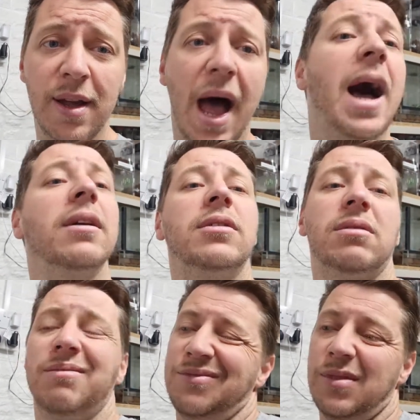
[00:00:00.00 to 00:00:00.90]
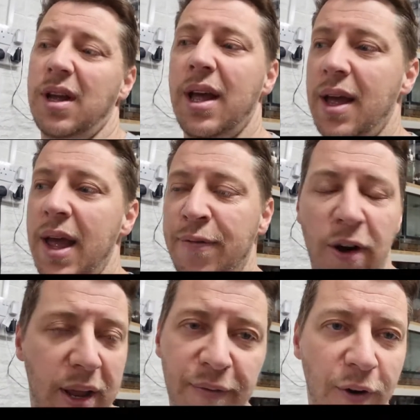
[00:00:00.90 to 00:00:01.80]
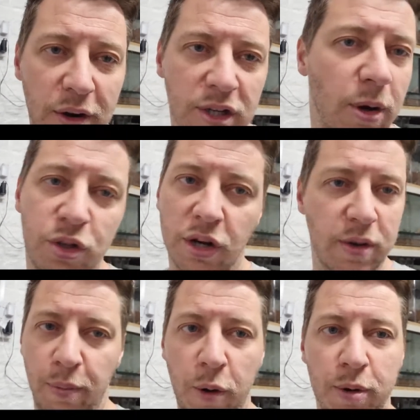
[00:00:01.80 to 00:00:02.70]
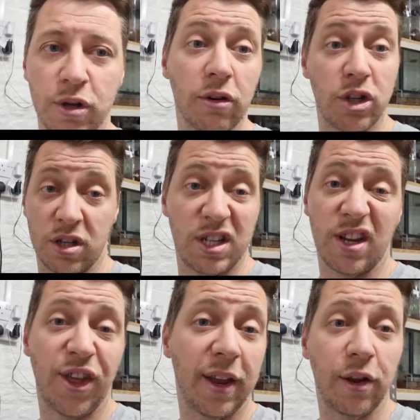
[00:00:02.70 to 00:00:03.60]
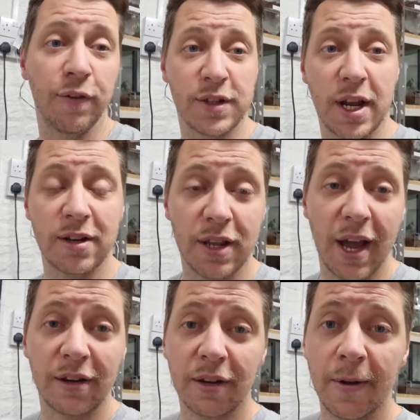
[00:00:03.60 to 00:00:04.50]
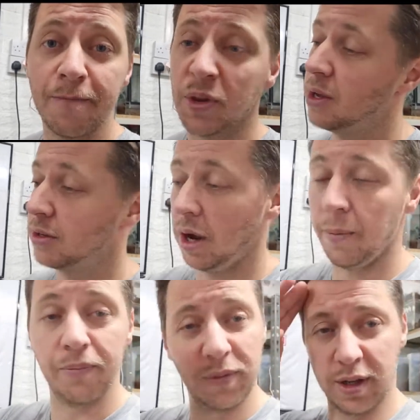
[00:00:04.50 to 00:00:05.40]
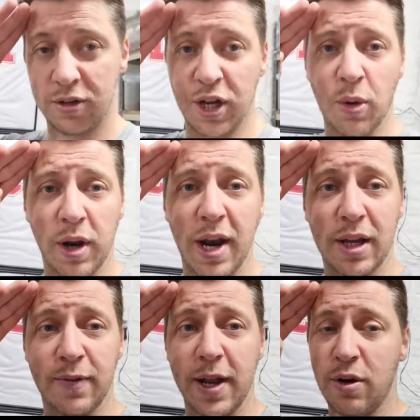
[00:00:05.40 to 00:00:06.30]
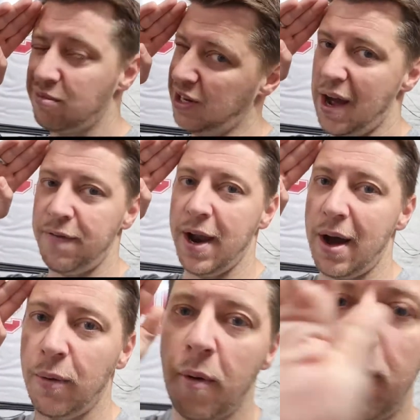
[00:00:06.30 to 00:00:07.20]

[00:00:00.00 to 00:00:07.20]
And if I can find some, I'll chuck some bloopers on just as a thank you for staying to the end. So, see you on the next video. Ciao for now.